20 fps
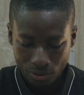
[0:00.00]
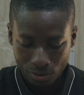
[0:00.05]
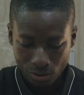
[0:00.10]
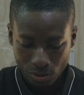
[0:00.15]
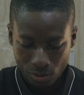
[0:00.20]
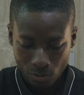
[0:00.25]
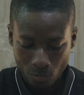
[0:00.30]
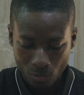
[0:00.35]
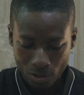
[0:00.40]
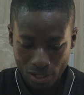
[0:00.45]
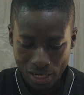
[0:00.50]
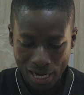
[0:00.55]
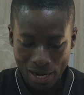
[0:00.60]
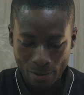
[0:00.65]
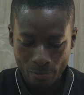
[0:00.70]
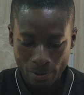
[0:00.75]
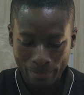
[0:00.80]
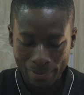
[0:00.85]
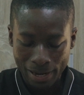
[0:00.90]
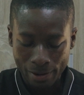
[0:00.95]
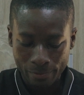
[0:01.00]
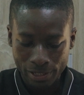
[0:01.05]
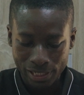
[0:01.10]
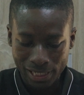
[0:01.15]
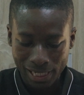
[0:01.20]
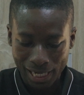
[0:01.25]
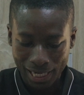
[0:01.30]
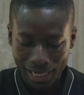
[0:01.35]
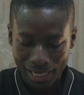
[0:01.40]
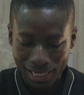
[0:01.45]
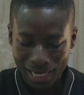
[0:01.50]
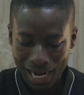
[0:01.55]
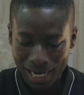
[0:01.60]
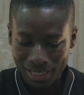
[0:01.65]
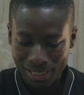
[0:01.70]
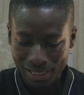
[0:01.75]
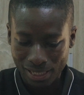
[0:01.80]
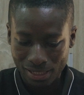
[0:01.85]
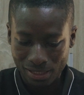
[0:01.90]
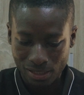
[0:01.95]
So one other way by which I can
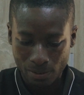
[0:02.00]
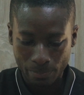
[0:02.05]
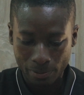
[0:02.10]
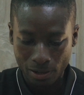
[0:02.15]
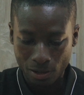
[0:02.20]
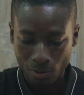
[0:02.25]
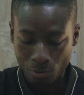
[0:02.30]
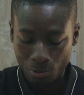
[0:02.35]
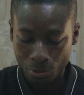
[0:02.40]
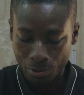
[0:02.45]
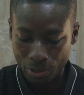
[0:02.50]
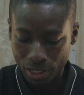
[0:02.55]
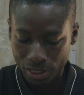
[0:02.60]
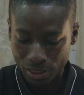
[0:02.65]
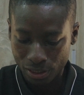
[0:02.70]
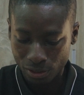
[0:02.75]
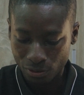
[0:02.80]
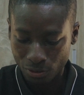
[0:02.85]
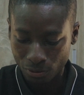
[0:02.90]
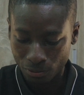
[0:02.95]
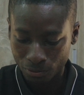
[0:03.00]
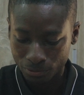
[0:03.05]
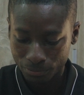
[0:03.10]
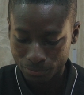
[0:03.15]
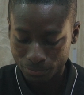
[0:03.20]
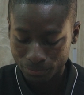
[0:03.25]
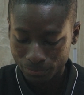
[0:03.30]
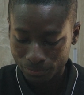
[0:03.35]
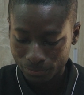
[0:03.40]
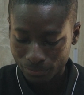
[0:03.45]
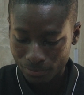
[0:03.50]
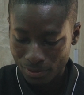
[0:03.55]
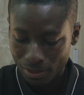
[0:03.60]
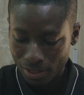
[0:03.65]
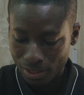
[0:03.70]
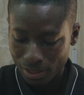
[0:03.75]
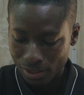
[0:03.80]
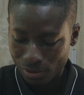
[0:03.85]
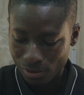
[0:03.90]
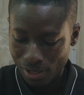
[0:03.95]
access the Power Query editor,
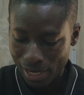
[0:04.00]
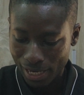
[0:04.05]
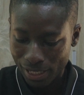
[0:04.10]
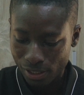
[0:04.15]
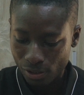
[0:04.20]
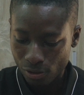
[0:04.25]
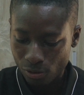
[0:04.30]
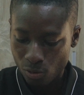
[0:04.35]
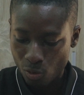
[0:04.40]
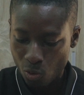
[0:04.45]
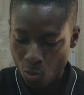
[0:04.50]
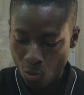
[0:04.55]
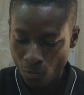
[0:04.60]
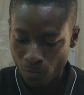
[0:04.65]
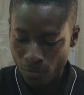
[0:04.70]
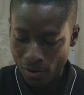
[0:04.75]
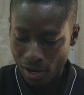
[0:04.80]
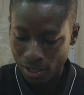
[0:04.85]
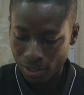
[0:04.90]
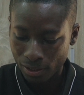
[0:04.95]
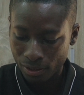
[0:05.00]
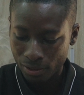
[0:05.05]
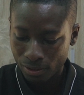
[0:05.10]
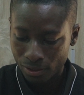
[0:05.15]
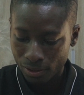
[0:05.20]
so I can just hover